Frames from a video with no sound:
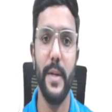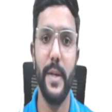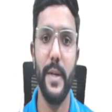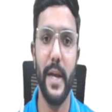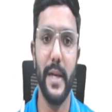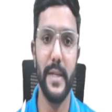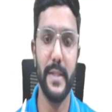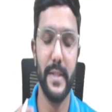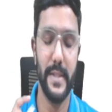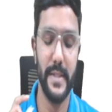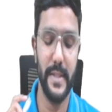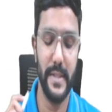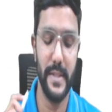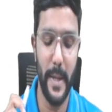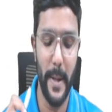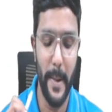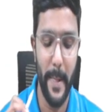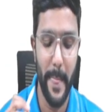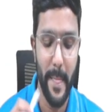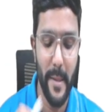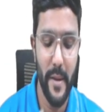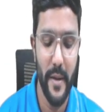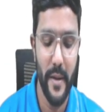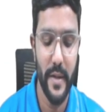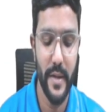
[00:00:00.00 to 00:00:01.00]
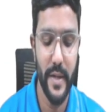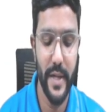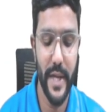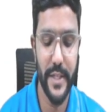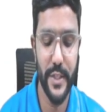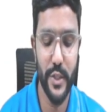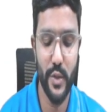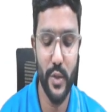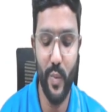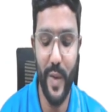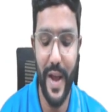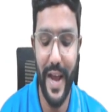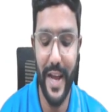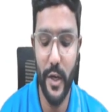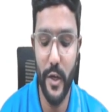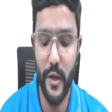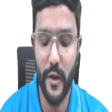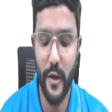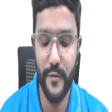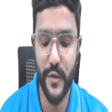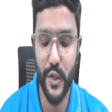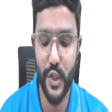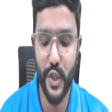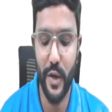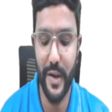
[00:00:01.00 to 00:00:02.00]
Yes, sir. Next,
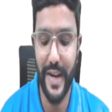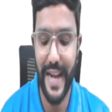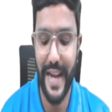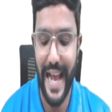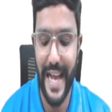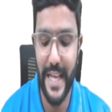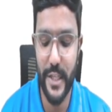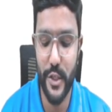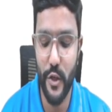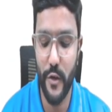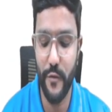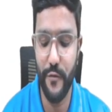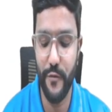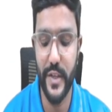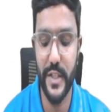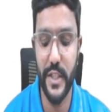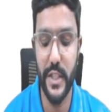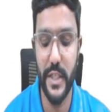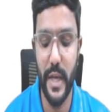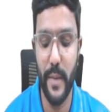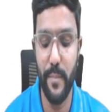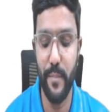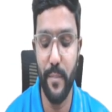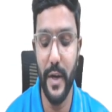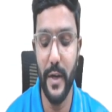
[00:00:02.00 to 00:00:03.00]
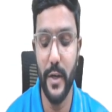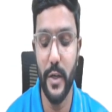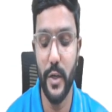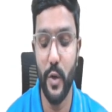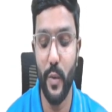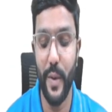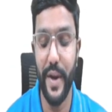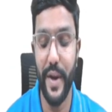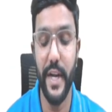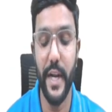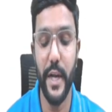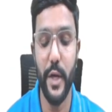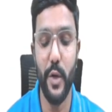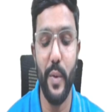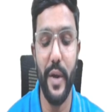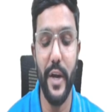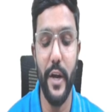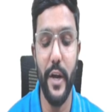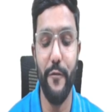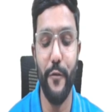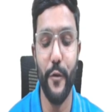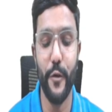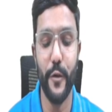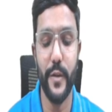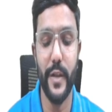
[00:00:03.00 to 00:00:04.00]
value of stock as on 1st April
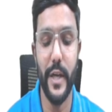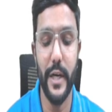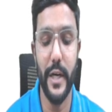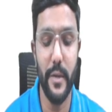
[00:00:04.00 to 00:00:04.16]
2024.